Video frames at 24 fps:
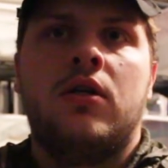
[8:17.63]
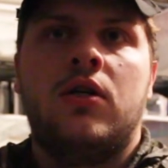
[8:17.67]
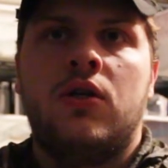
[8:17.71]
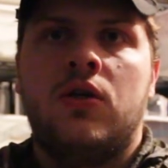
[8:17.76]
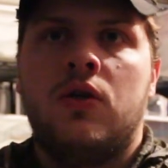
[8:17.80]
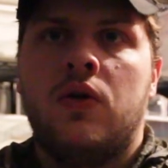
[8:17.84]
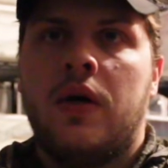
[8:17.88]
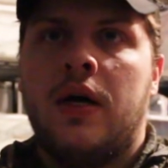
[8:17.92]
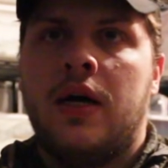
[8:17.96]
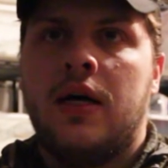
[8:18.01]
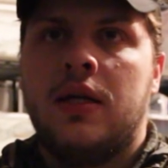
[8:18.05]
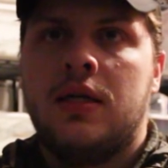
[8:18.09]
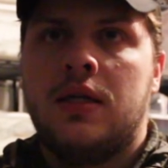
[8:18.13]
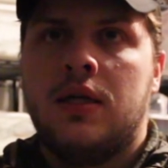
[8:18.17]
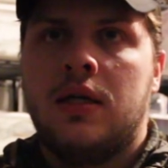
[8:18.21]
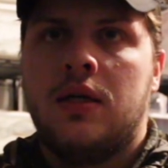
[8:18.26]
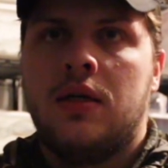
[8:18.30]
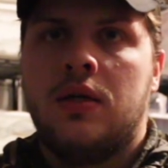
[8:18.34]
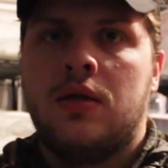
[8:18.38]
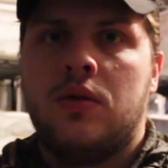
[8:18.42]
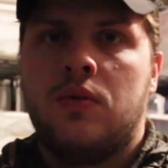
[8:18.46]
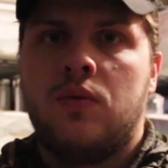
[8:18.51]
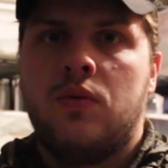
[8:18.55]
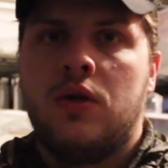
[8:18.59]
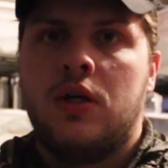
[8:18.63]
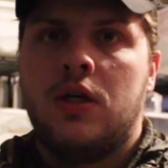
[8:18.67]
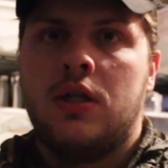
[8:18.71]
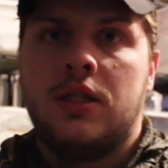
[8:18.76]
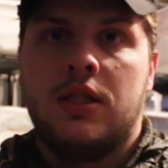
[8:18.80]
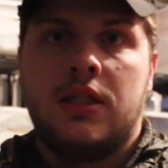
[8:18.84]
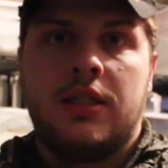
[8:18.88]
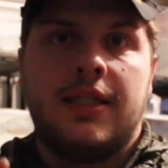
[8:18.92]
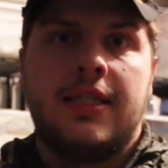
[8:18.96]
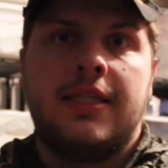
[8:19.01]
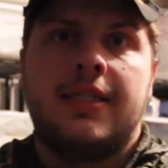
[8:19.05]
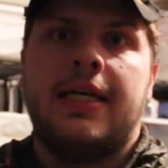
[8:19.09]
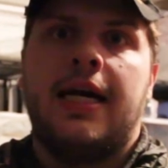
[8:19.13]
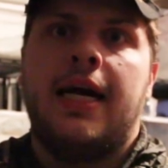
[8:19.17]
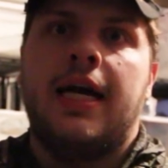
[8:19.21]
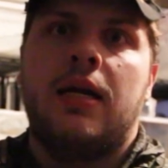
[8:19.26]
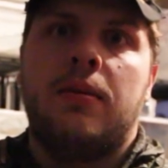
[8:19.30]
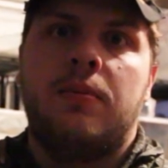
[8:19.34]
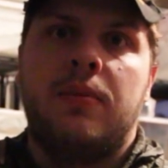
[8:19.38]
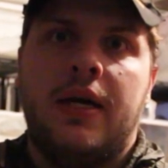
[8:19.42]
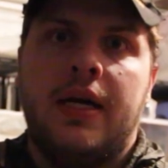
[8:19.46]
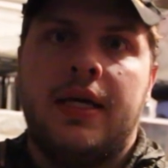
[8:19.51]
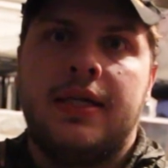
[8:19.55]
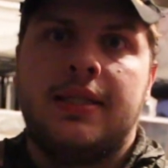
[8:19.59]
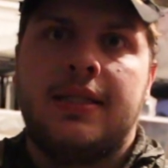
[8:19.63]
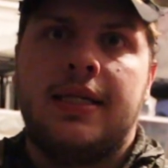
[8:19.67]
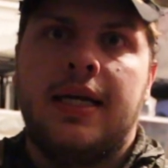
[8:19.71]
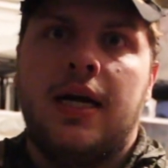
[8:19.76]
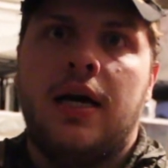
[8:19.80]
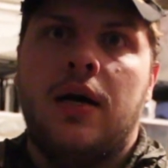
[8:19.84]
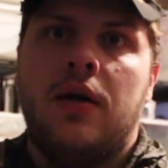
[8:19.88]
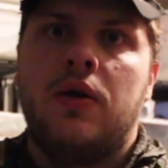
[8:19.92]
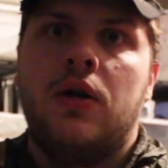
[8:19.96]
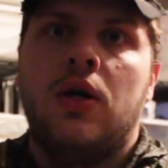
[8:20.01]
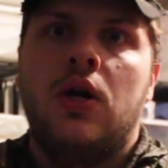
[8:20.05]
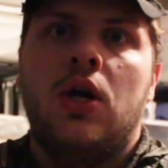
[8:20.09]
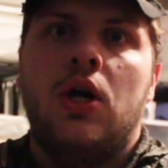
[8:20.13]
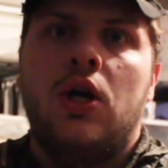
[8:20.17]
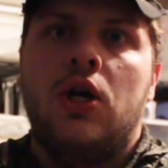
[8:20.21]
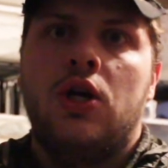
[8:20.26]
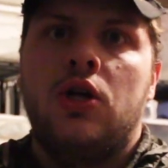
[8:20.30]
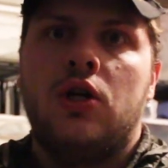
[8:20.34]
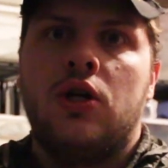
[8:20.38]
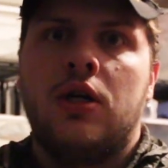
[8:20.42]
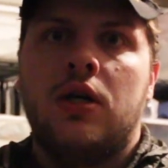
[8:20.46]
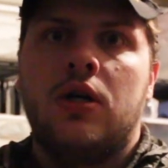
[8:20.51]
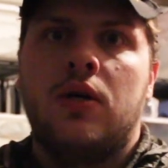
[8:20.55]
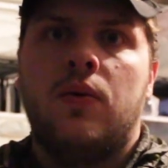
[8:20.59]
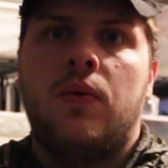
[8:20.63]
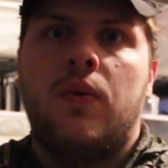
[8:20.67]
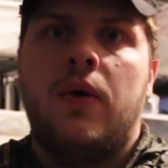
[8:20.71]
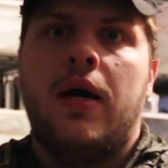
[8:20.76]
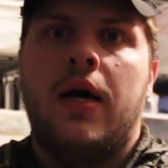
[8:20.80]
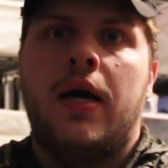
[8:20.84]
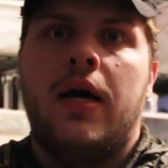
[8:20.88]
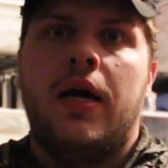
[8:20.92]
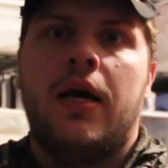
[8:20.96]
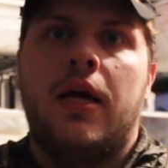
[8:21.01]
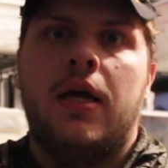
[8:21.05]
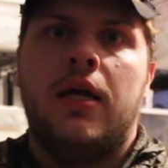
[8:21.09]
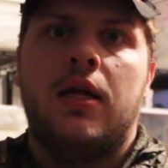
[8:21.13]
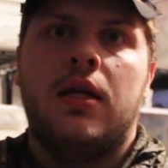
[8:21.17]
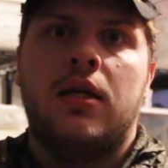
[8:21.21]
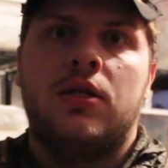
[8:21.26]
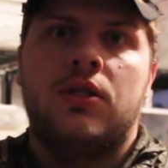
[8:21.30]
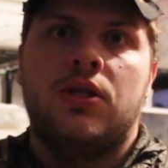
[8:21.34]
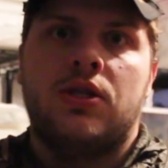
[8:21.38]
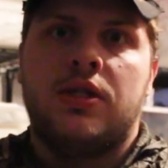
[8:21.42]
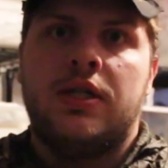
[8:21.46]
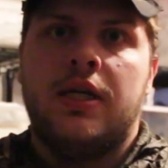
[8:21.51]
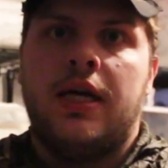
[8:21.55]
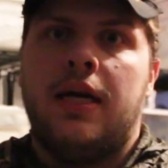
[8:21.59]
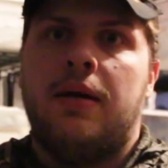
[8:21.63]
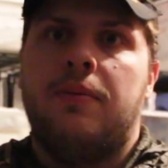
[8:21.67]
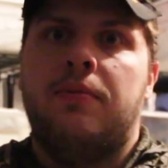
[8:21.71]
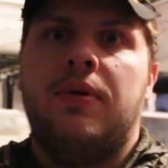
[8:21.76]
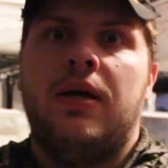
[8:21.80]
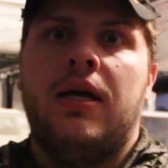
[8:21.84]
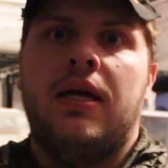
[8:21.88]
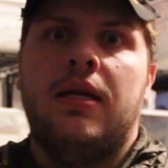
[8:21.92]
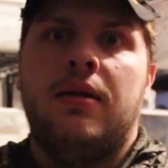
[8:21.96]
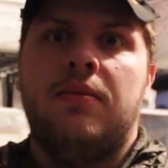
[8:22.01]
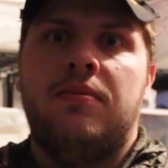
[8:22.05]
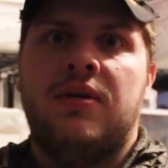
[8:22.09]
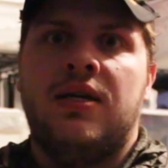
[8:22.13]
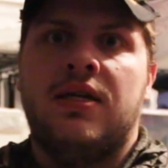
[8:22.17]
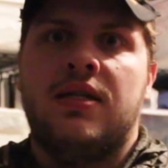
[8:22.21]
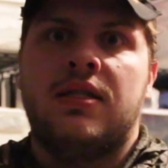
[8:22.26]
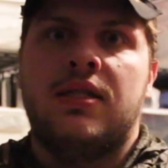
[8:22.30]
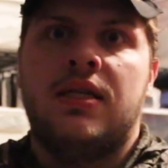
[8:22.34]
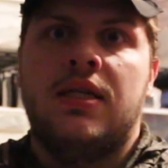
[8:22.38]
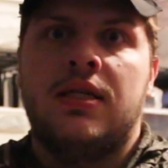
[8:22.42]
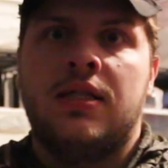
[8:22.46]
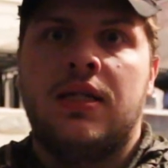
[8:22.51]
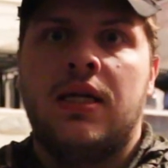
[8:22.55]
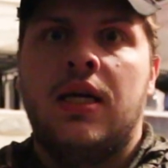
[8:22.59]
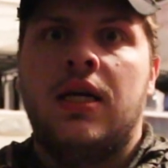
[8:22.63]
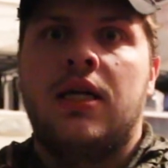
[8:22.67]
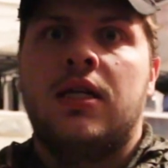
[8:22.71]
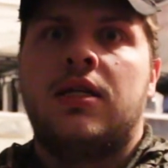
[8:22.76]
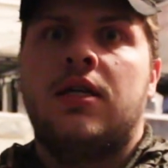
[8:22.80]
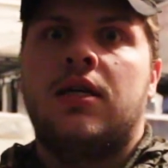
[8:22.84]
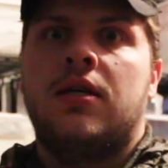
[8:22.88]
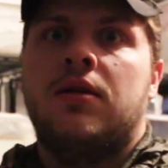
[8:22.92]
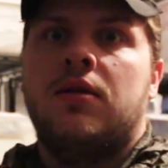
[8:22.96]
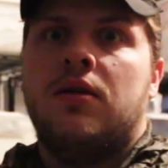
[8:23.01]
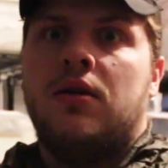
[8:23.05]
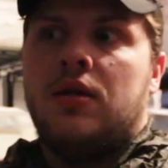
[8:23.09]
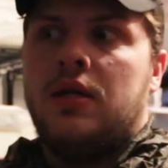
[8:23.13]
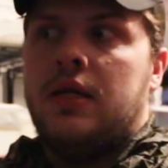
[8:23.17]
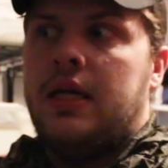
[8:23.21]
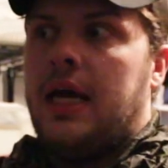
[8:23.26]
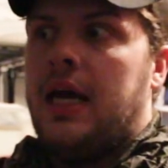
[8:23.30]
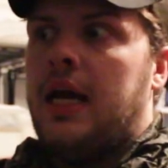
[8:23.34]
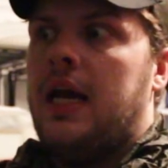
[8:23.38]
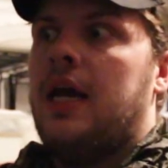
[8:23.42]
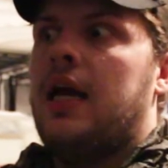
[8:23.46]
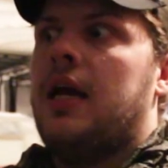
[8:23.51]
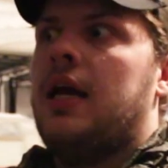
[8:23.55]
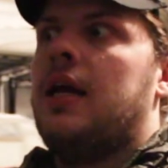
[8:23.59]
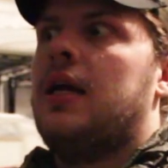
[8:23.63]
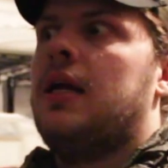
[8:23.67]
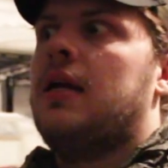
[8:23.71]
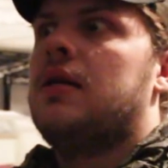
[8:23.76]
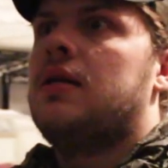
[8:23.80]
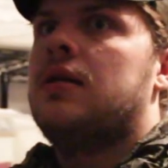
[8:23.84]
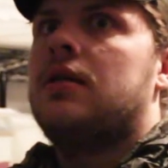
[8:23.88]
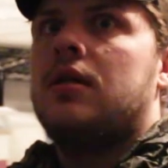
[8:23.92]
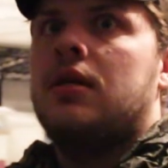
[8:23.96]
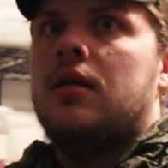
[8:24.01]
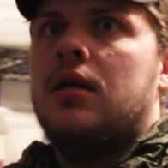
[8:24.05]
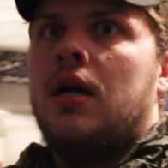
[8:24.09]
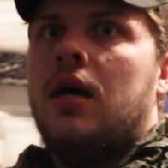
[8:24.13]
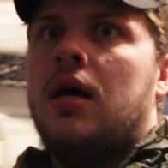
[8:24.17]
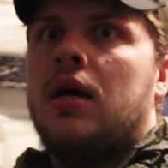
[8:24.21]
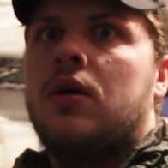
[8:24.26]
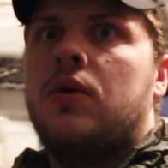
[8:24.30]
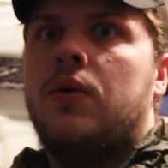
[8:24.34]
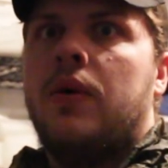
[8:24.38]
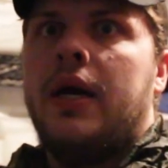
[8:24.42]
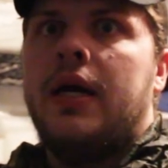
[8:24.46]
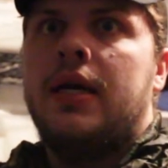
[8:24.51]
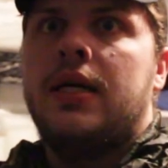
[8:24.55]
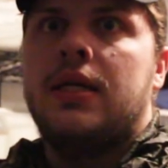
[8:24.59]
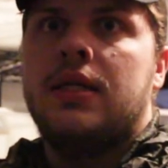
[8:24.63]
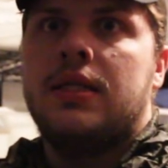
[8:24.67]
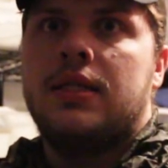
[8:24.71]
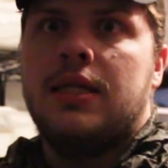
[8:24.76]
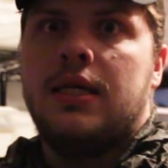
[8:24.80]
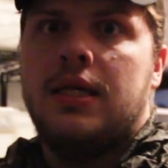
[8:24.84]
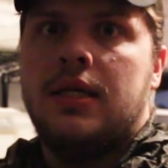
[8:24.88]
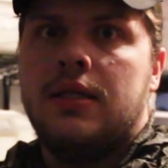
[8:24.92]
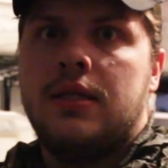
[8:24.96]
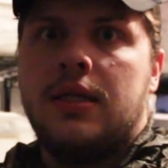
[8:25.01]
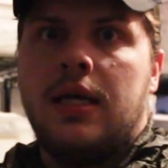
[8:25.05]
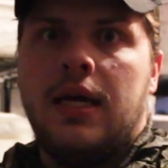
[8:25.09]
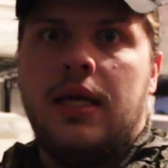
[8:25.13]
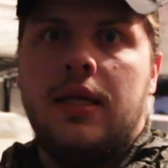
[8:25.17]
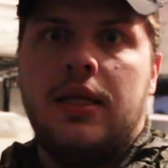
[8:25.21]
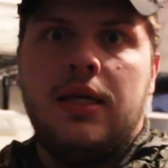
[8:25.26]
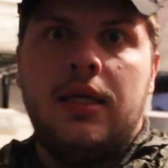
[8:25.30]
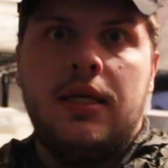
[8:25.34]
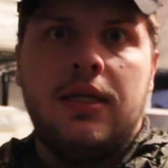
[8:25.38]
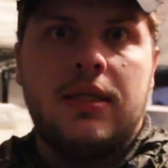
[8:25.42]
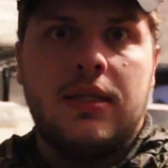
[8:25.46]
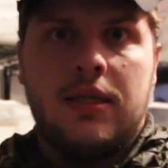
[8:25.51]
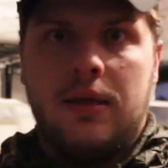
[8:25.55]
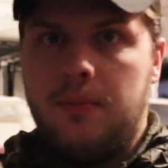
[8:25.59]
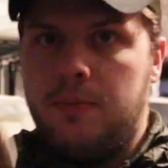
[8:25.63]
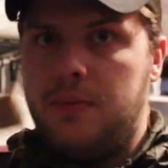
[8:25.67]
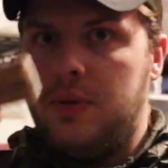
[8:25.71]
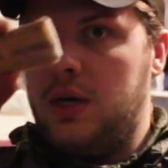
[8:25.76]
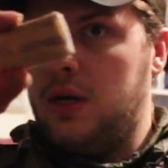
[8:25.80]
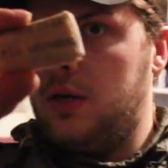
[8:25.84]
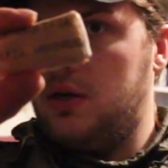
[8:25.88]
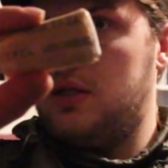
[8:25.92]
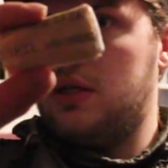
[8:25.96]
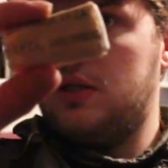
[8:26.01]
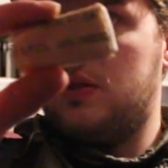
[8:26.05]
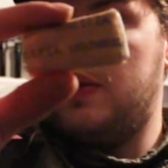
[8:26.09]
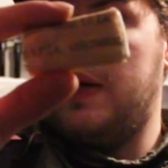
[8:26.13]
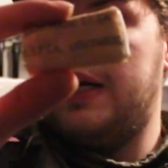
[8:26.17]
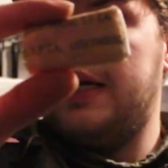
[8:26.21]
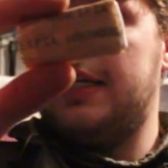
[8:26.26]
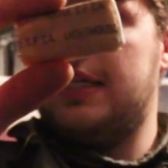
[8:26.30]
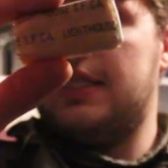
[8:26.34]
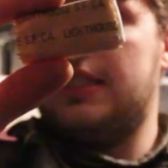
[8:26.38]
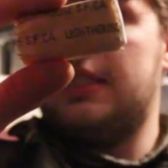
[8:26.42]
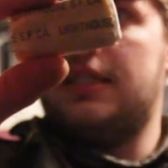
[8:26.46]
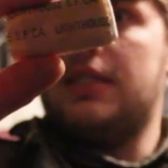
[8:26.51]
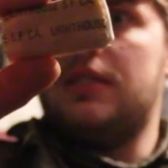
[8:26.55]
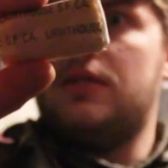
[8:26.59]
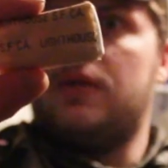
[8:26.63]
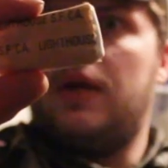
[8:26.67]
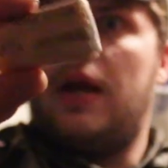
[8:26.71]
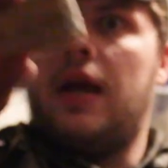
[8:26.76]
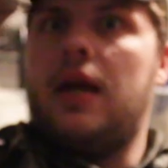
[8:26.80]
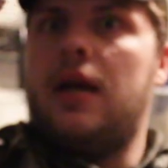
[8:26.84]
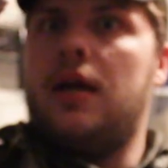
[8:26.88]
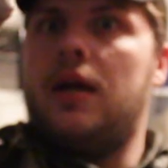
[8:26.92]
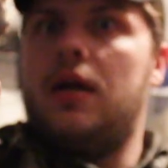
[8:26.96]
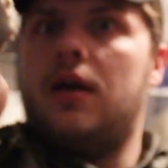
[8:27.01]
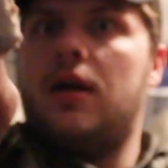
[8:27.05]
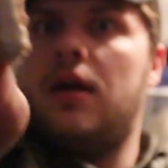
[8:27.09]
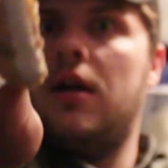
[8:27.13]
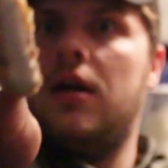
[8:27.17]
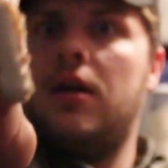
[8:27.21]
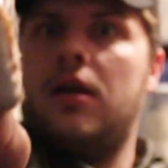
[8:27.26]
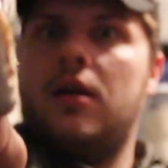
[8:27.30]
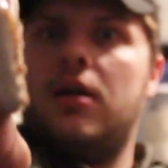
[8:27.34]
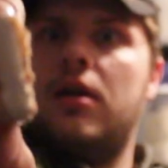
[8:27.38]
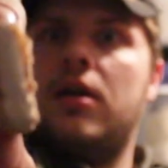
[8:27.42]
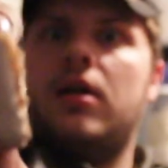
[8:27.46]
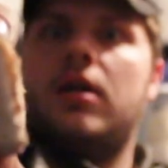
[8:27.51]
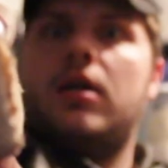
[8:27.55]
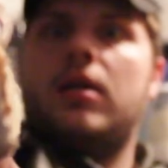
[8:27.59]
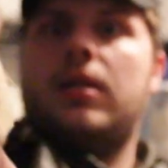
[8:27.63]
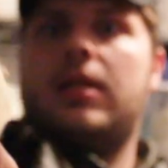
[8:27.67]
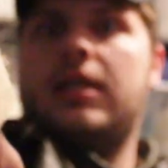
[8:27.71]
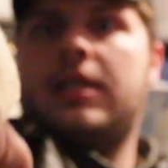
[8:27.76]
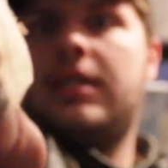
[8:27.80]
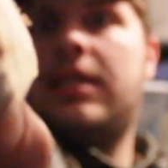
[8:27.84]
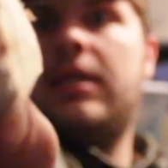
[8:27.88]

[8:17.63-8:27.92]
you go out into the woods and society breaks down, you're gonna want, just like any business, to gain acquaintances, and these can build acquaintances right here. This